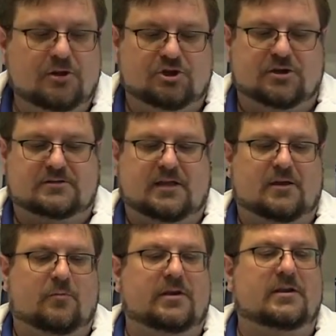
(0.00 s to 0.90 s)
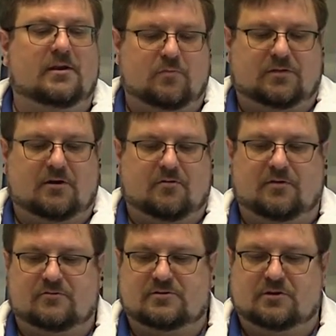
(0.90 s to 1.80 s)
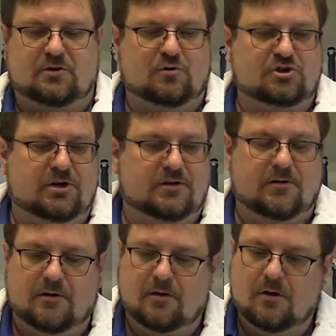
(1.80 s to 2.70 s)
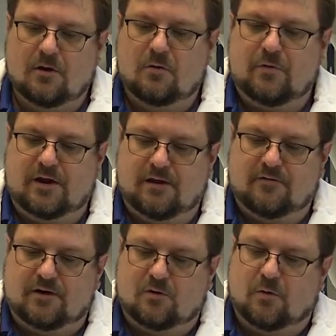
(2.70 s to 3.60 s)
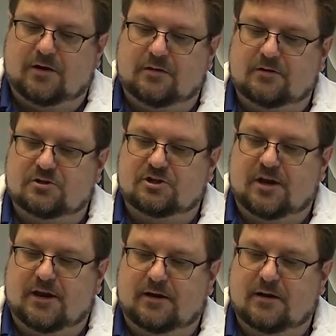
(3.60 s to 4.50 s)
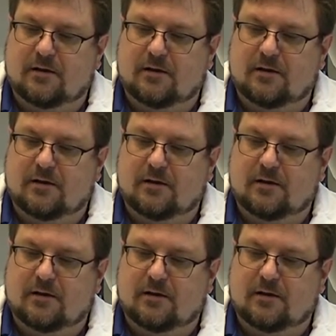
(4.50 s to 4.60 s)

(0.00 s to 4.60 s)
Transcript: Just like we did with our other solution, we give it a quick little shake.